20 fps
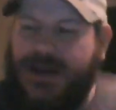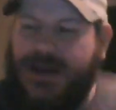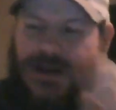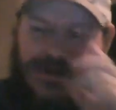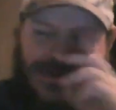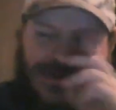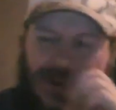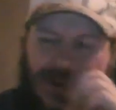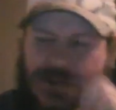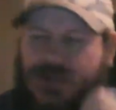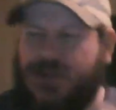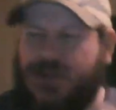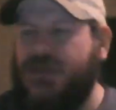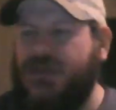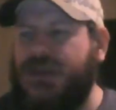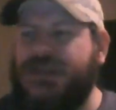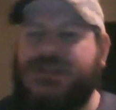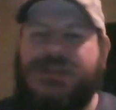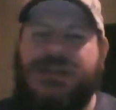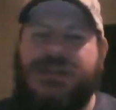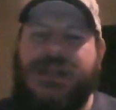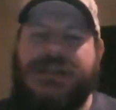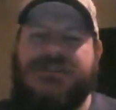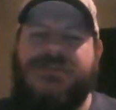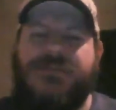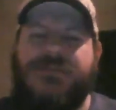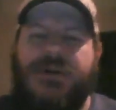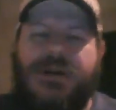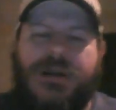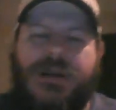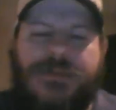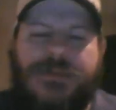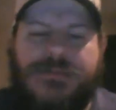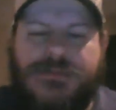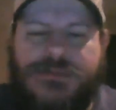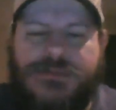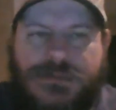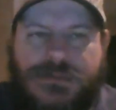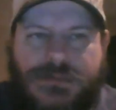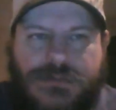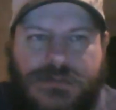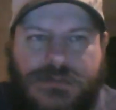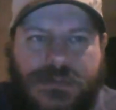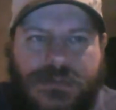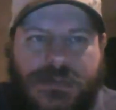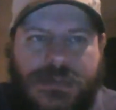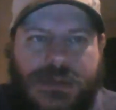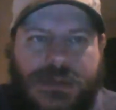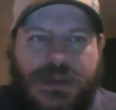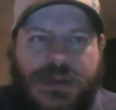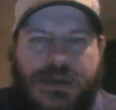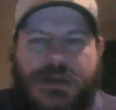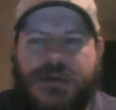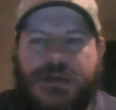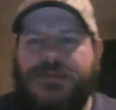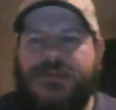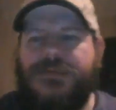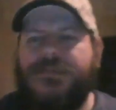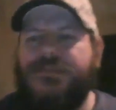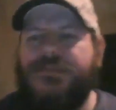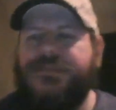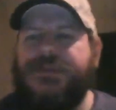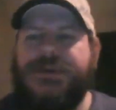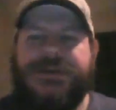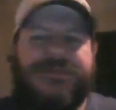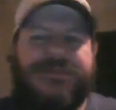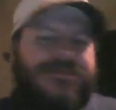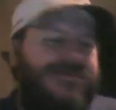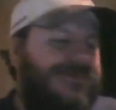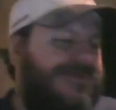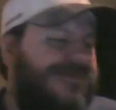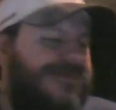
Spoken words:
else gets less money. But